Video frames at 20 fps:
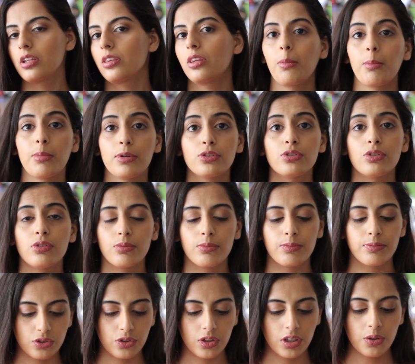Number 2,
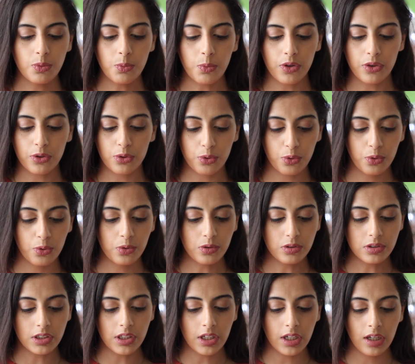treat with
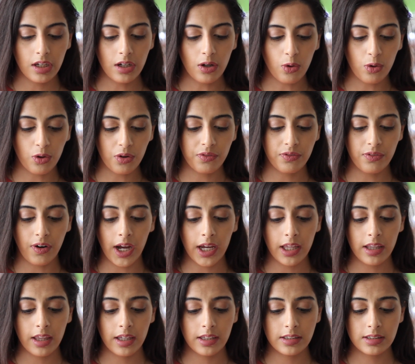cruelty or
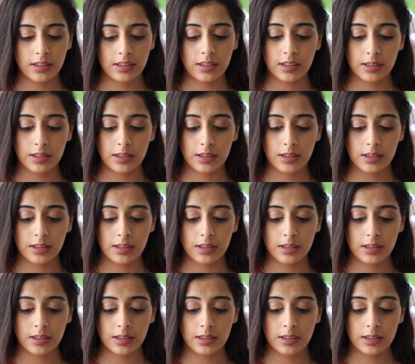violence,